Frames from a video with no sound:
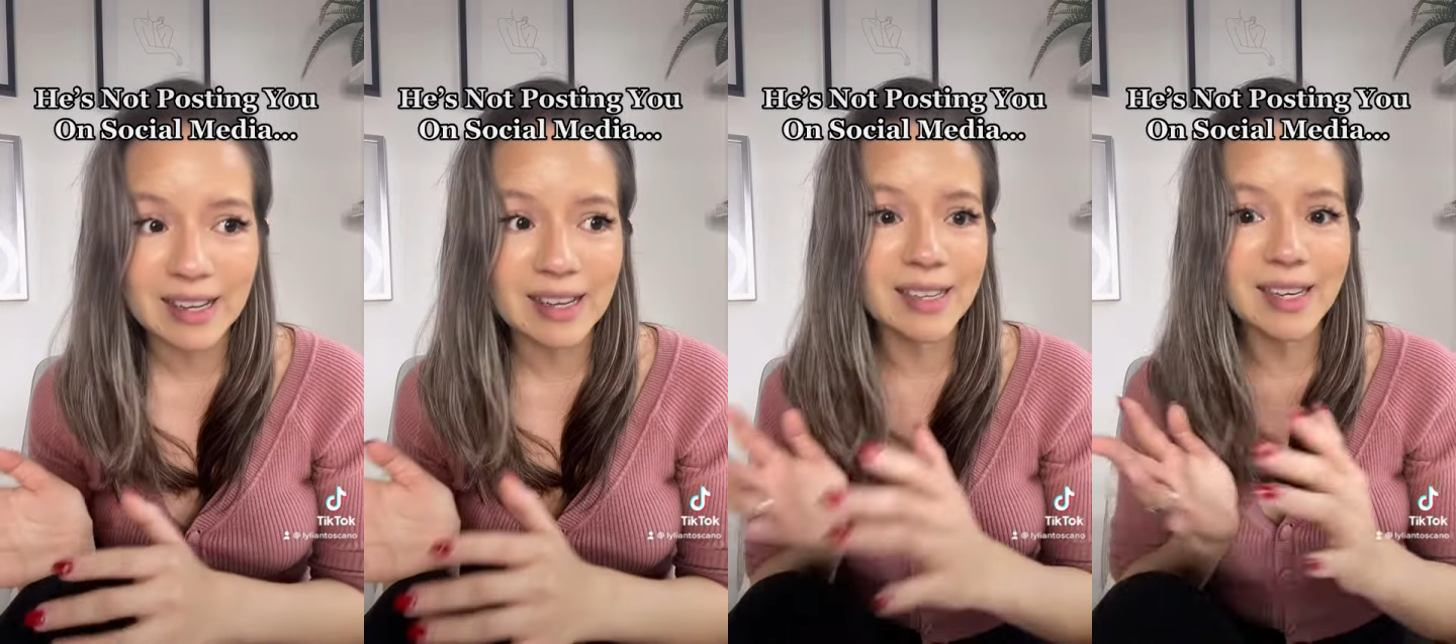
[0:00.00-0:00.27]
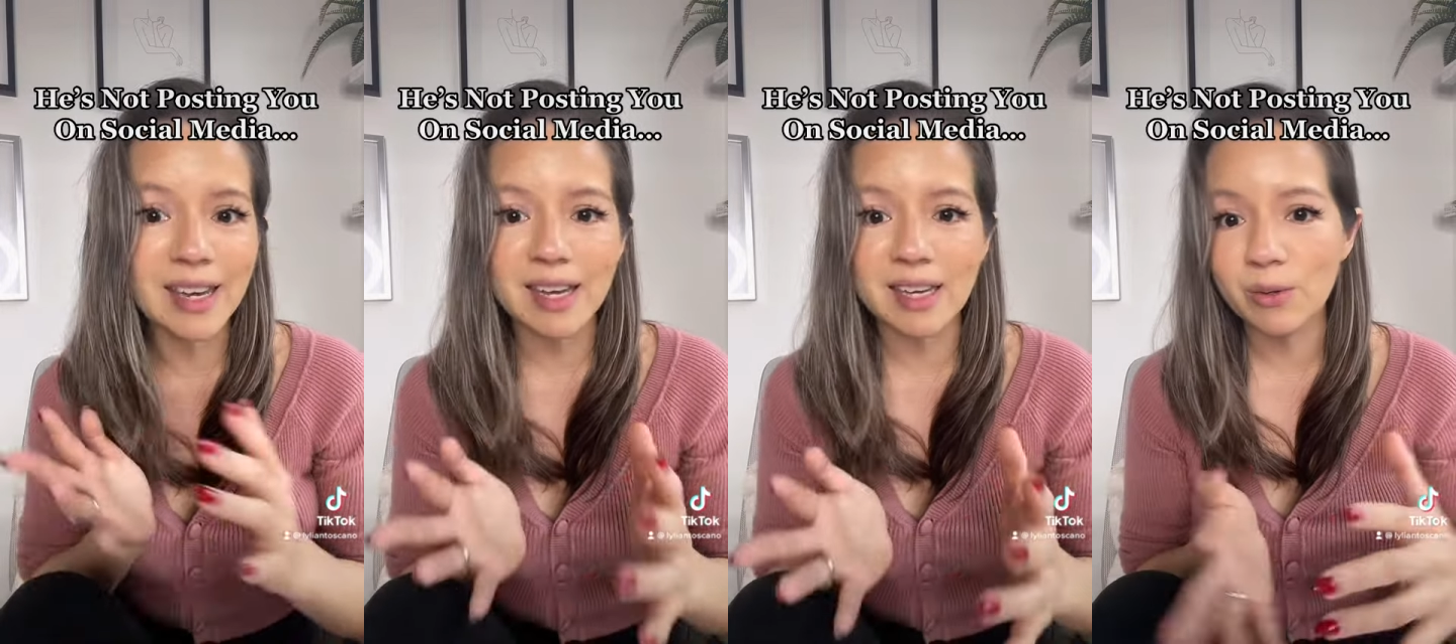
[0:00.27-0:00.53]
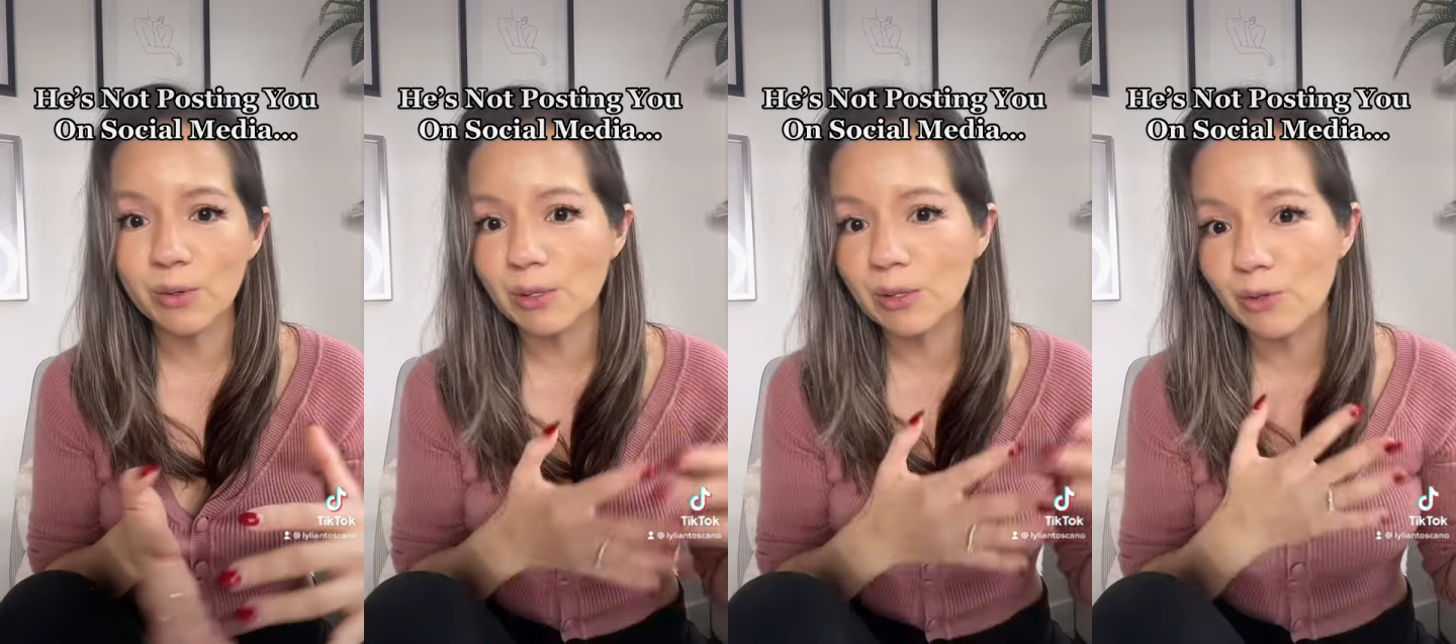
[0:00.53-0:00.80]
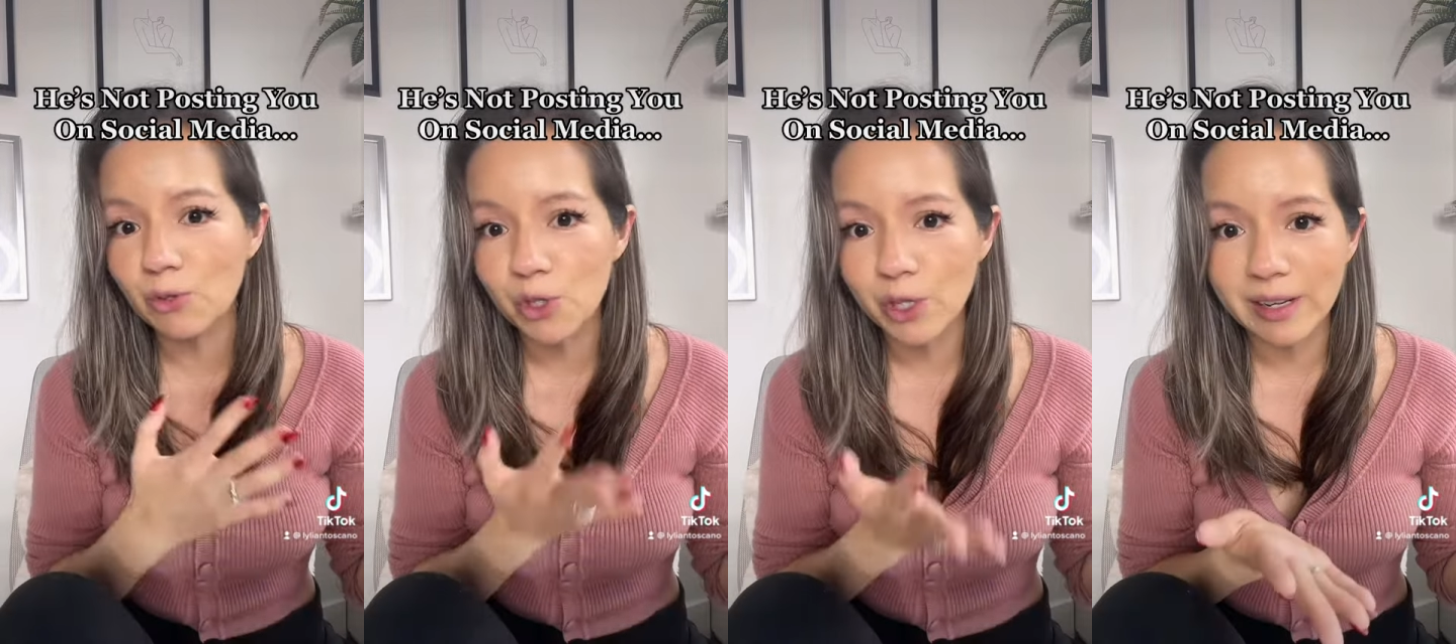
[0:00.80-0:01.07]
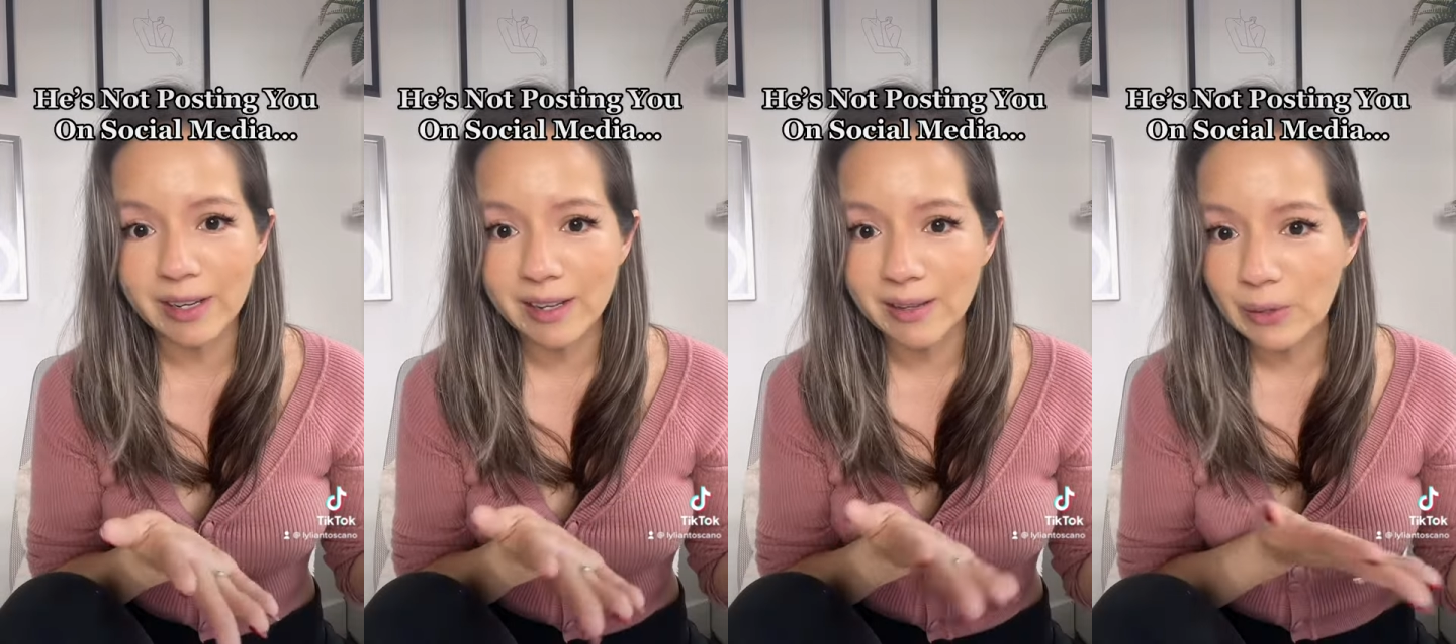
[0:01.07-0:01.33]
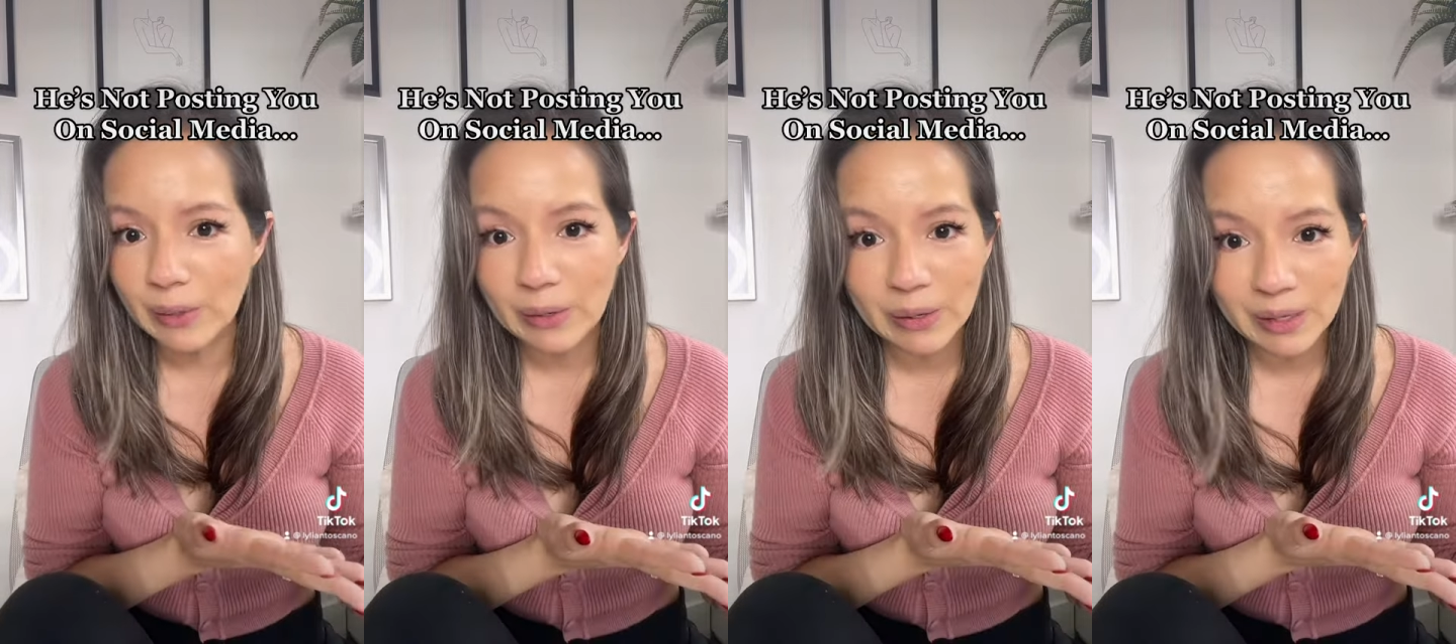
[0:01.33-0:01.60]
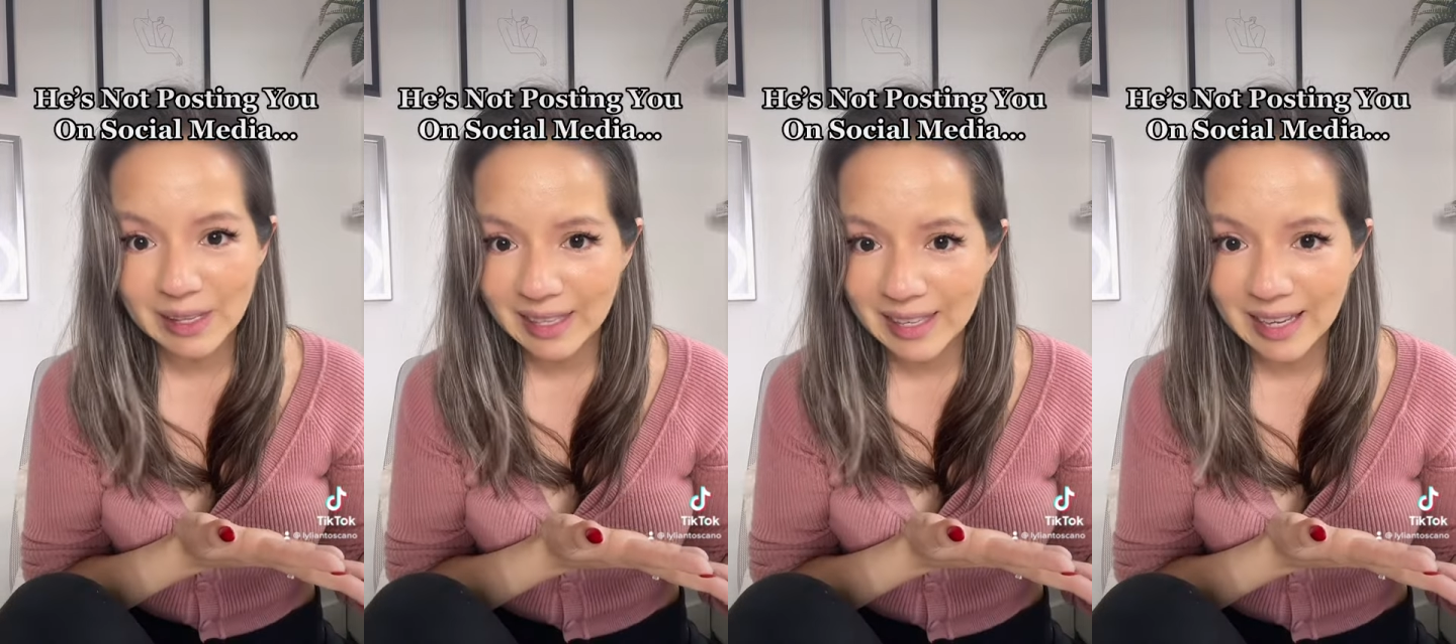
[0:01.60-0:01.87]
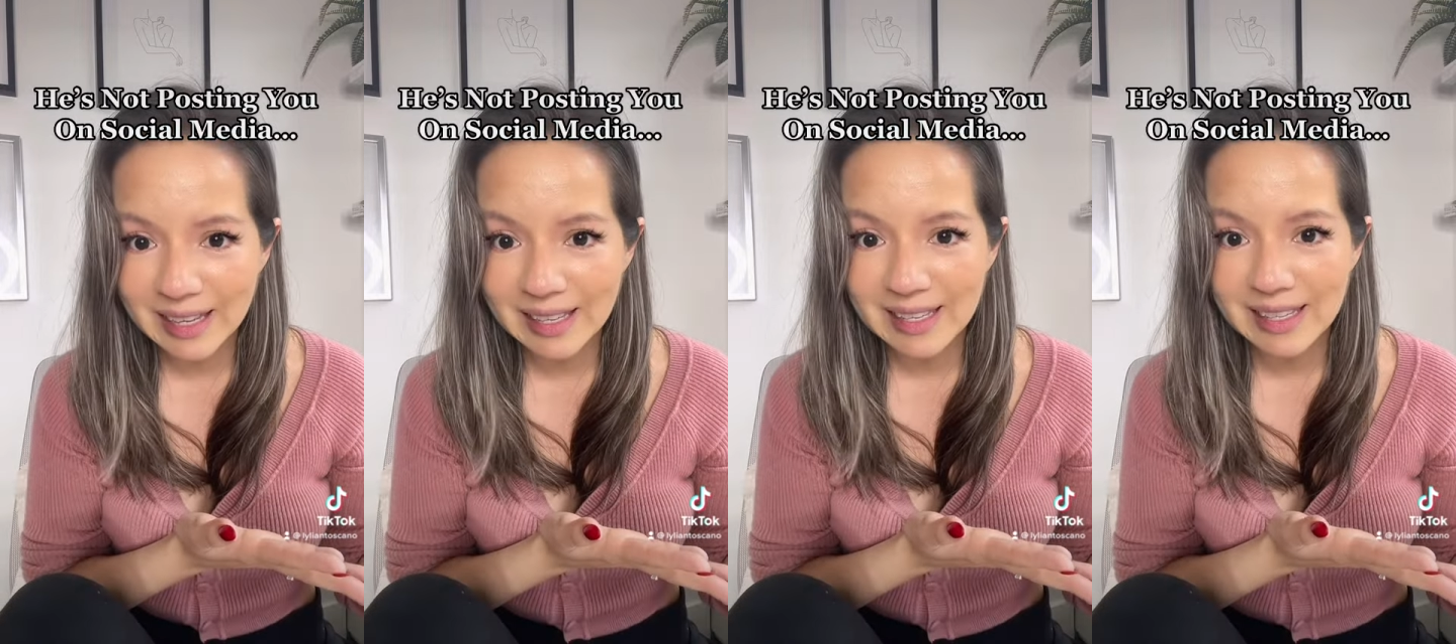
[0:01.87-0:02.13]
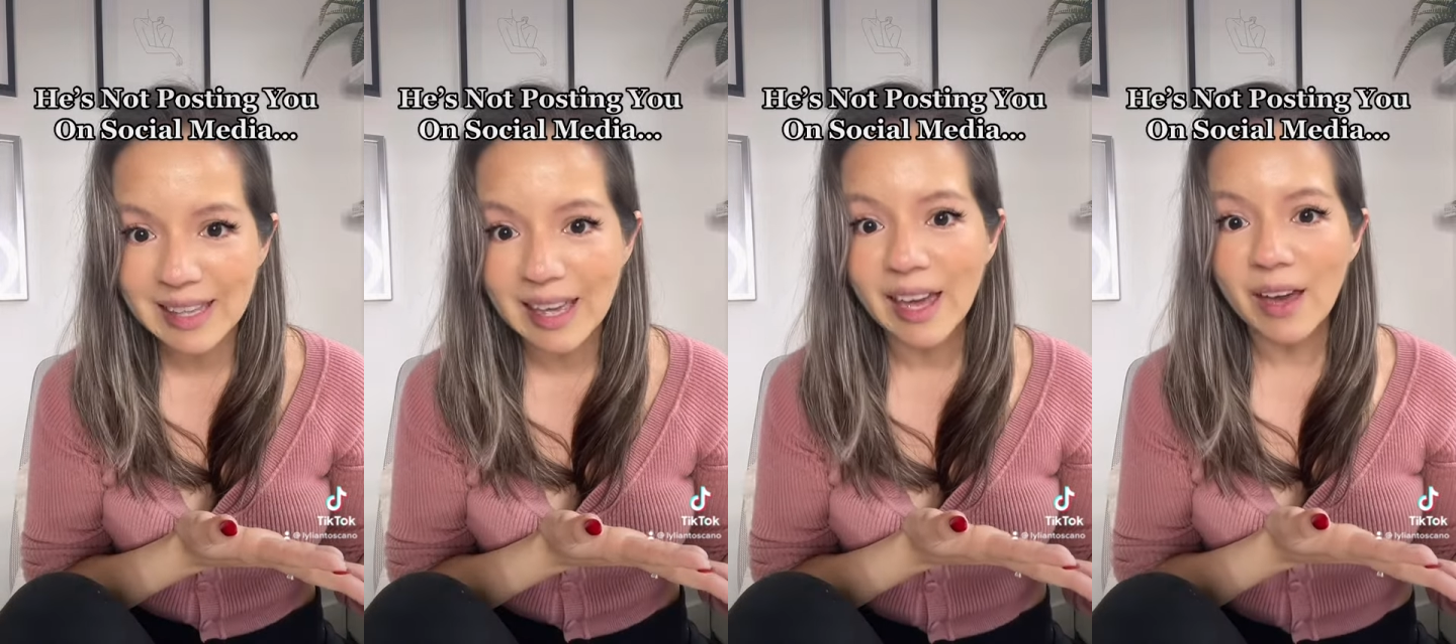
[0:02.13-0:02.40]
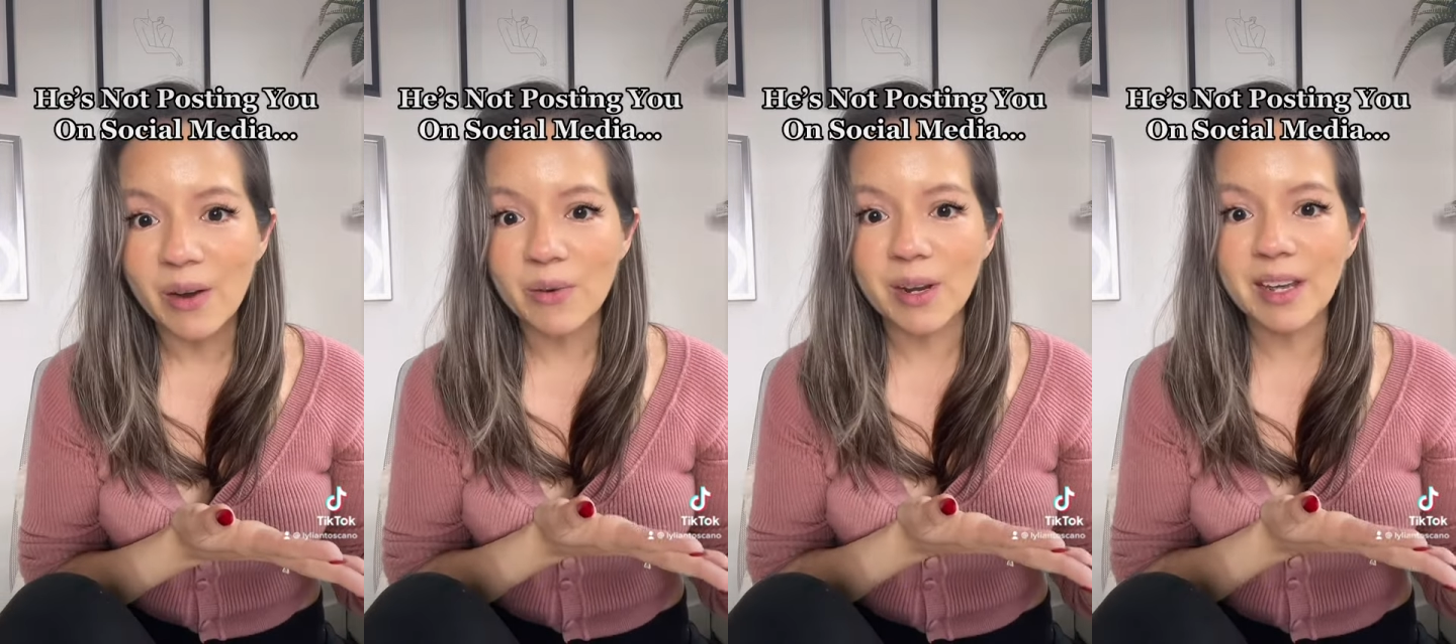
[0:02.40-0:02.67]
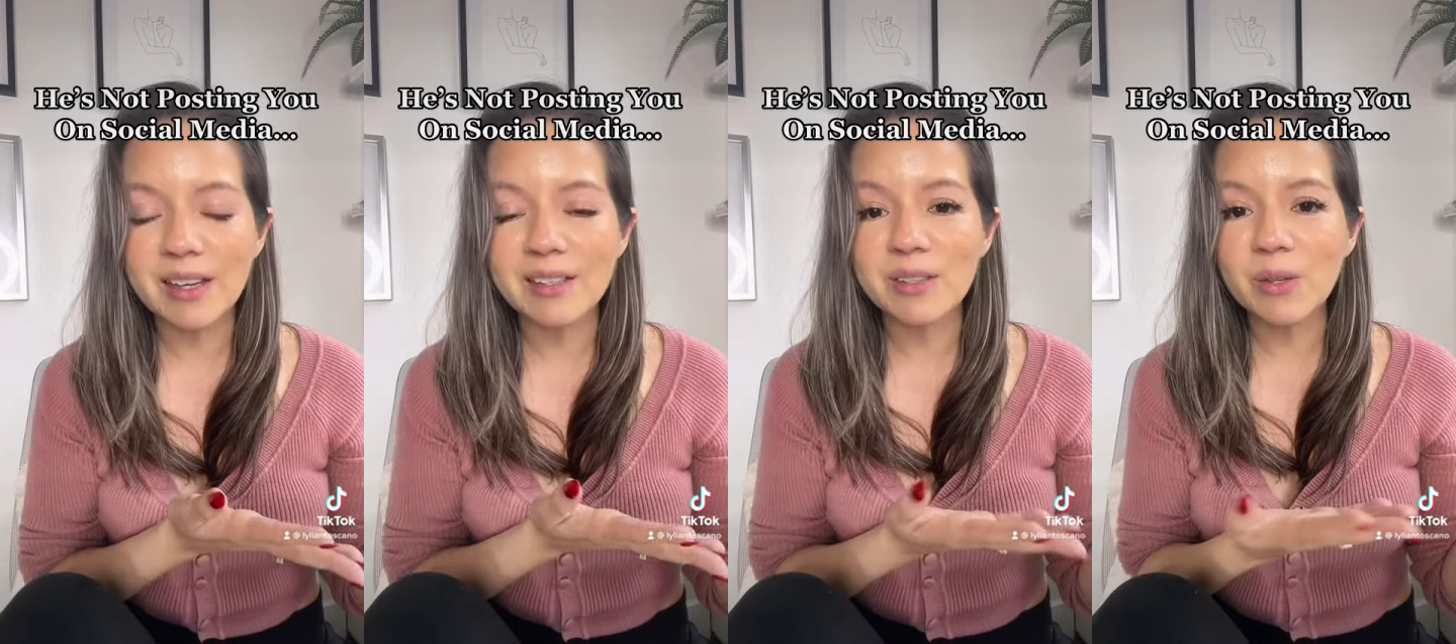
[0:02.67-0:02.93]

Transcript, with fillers: and yet he was still cheating and doing all the things, right?